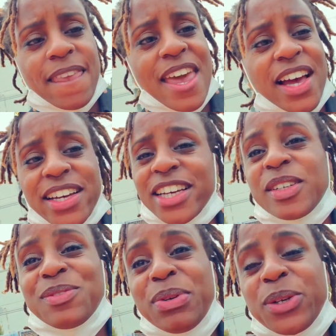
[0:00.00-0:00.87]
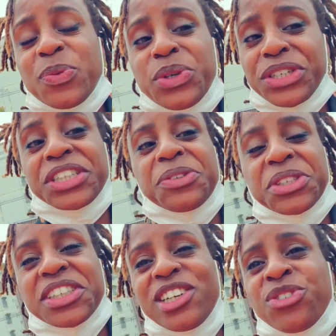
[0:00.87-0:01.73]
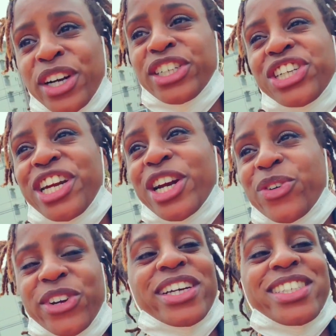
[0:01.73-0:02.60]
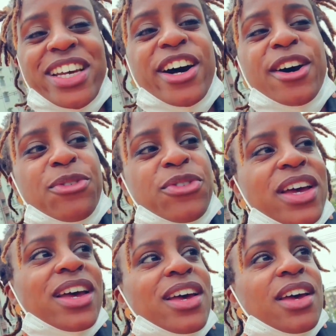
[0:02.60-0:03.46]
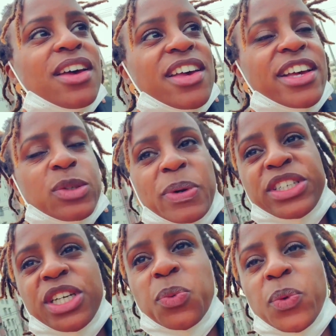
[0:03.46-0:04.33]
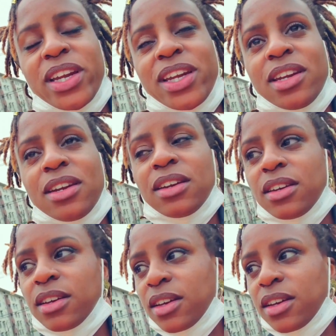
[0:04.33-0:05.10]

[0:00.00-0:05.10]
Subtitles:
Yeah, it can be really, really frustrating and really tough, especially when